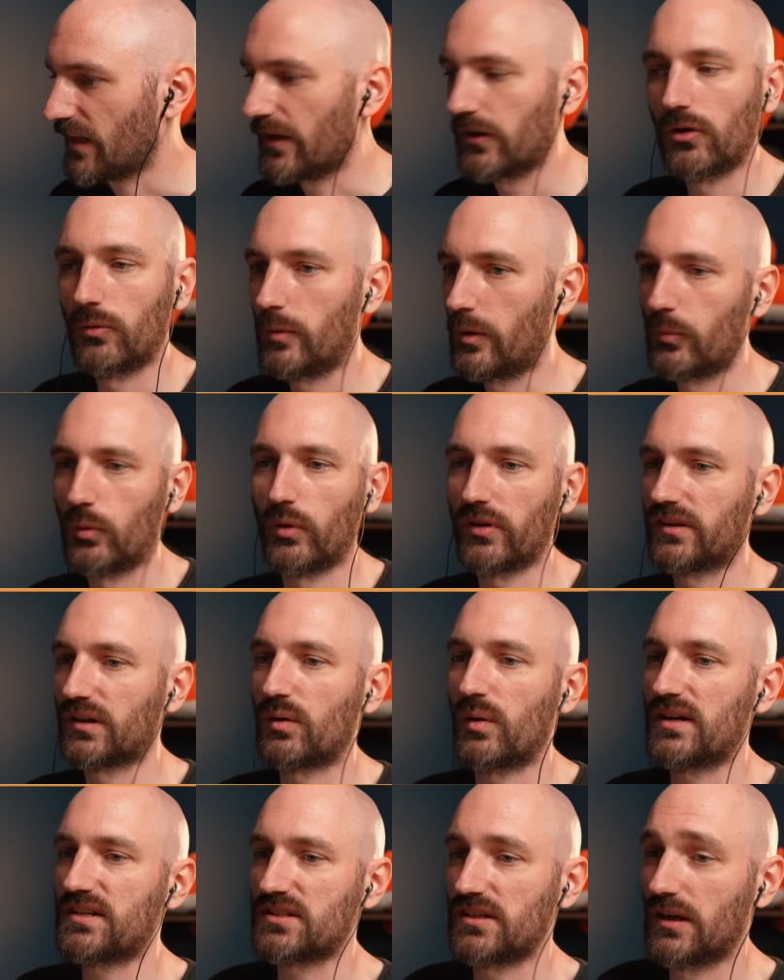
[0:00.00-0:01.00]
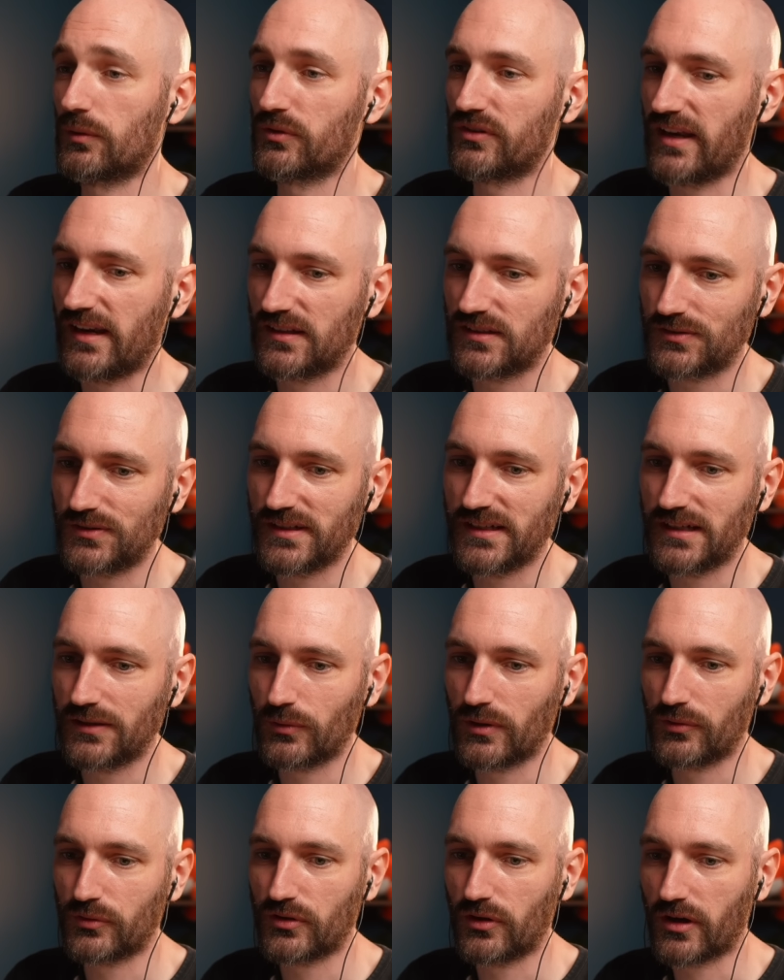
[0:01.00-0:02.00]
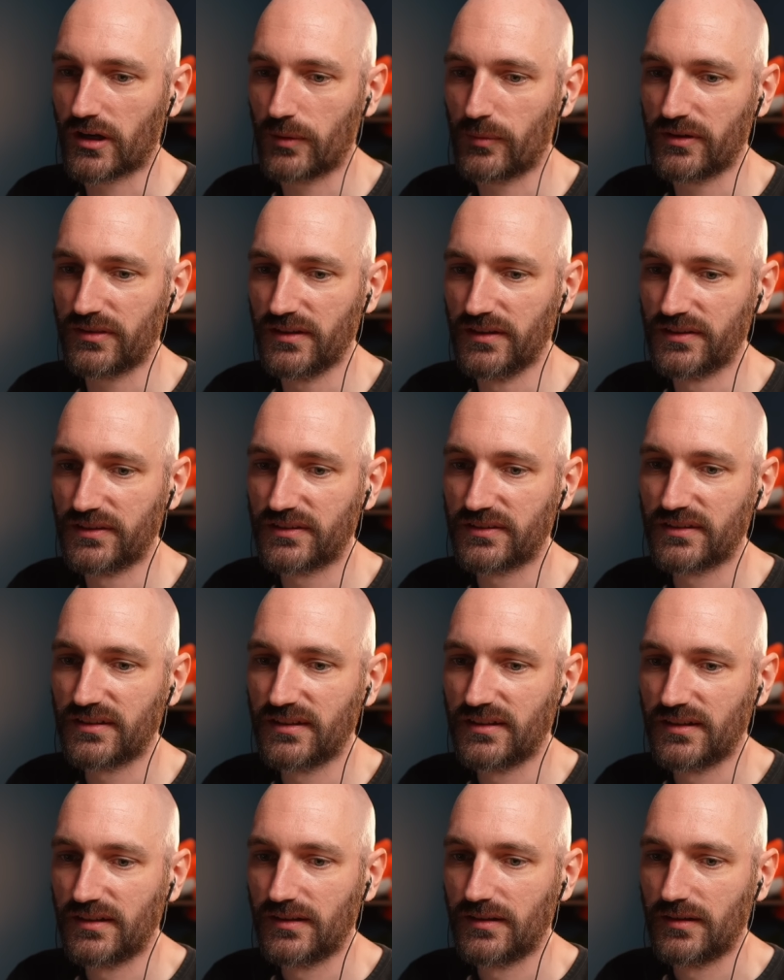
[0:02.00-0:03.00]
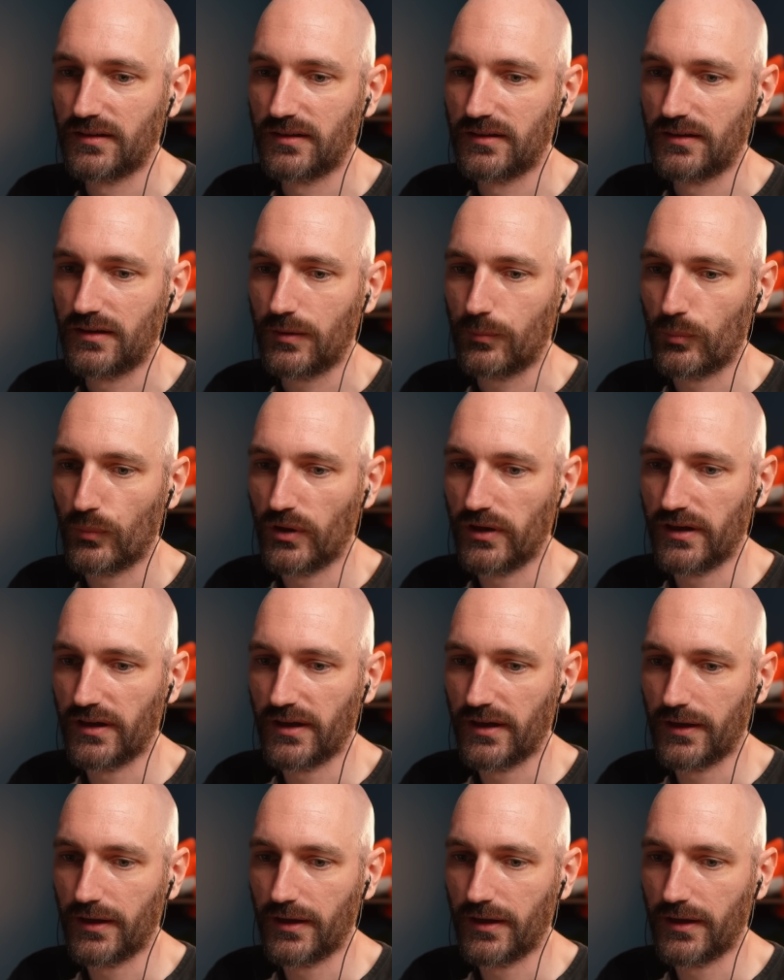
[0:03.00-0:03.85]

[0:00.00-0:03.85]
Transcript: don't remember what the question I was answering here when I was talking about this, but